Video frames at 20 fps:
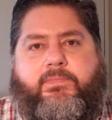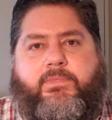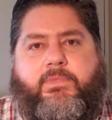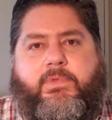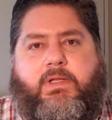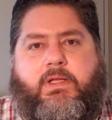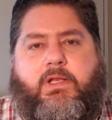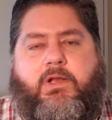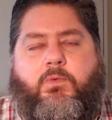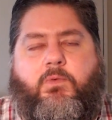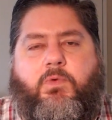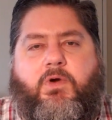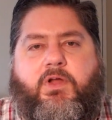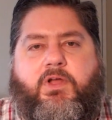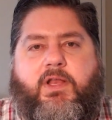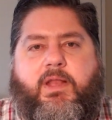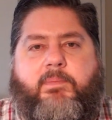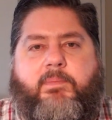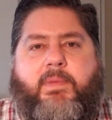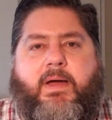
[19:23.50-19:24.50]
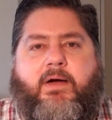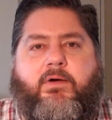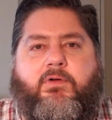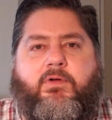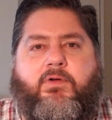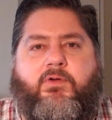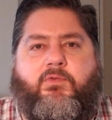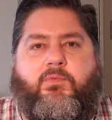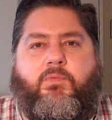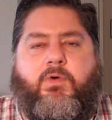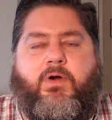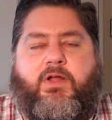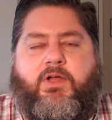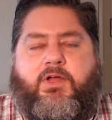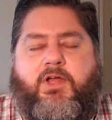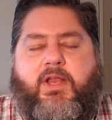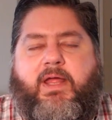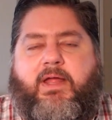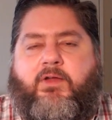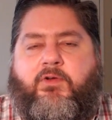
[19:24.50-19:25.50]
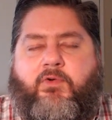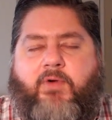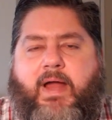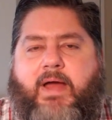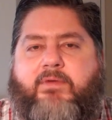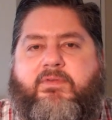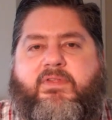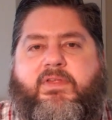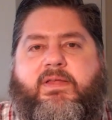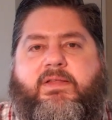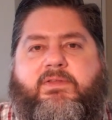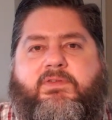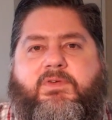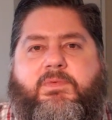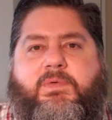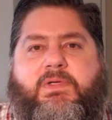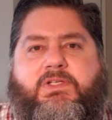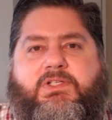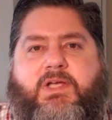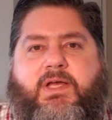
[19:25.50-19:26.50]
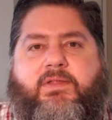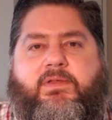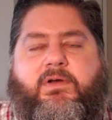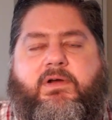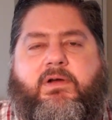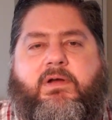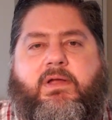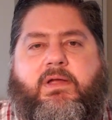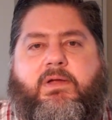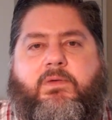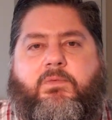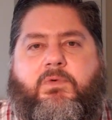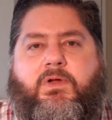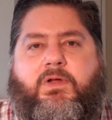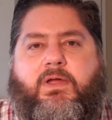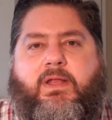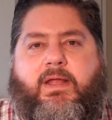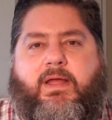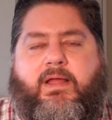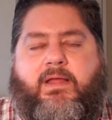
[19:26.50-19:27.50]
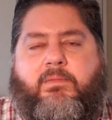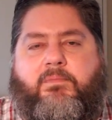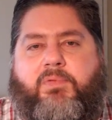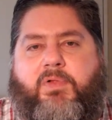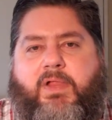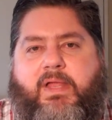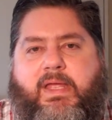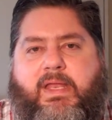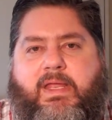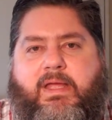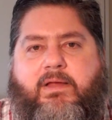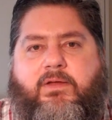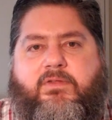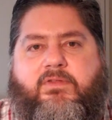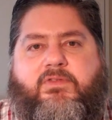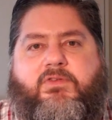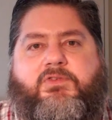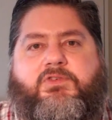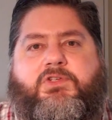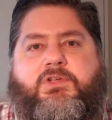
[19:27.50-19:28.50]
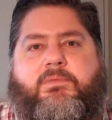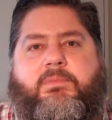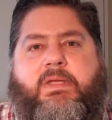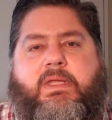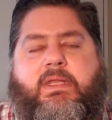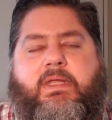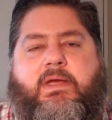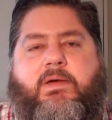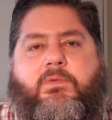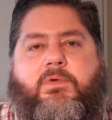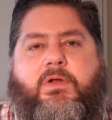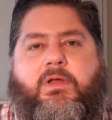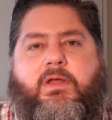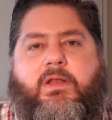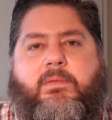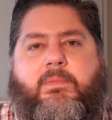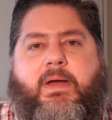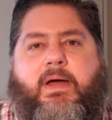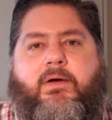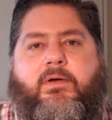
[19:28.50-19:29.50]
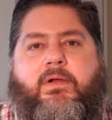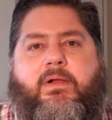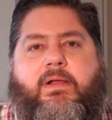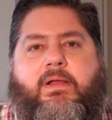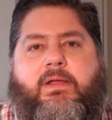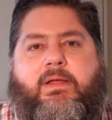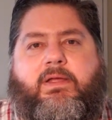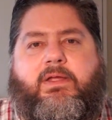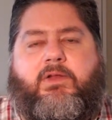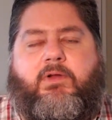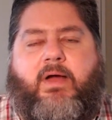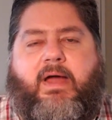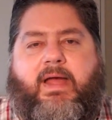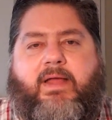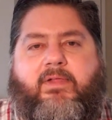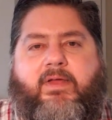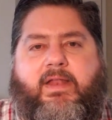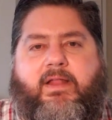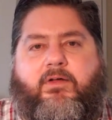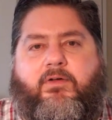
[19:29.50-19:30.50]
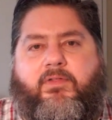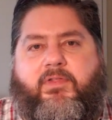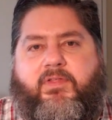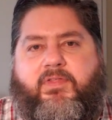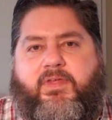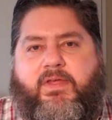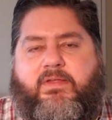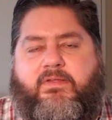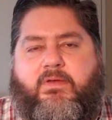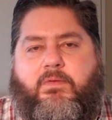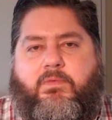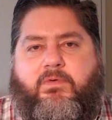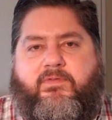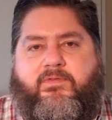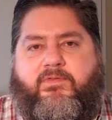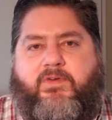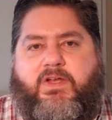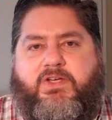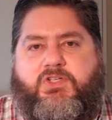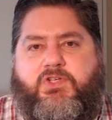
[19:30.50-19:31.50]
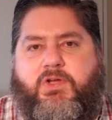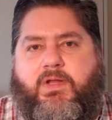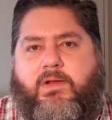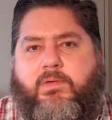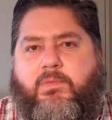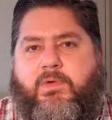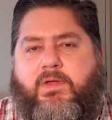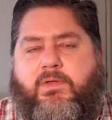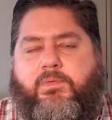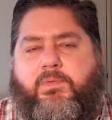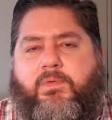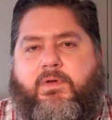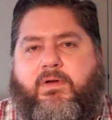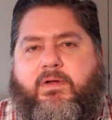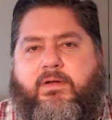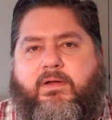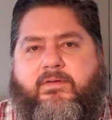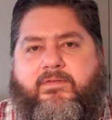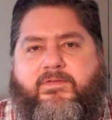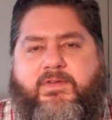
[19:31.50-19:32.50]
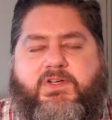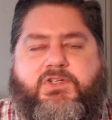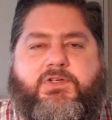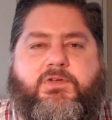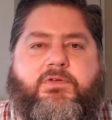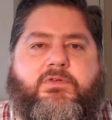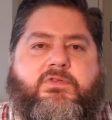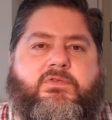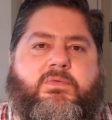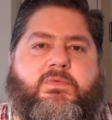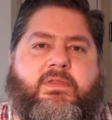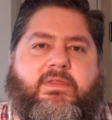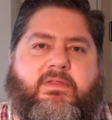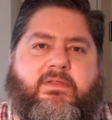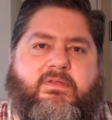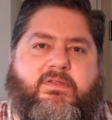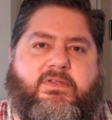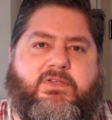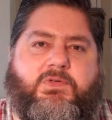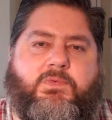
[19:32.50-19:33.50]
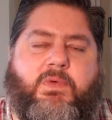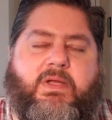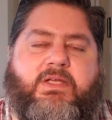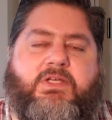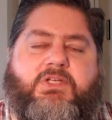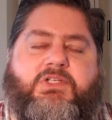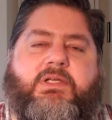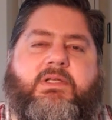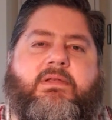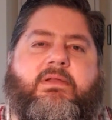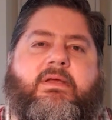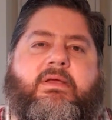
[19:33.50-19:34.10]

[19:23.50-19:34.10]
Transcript: You know, we're good about we're good at grousing to each other. We're good at complaining on social media. We're good about, you know, highlighting all the things that we're frustrated with with our officials, with the situation.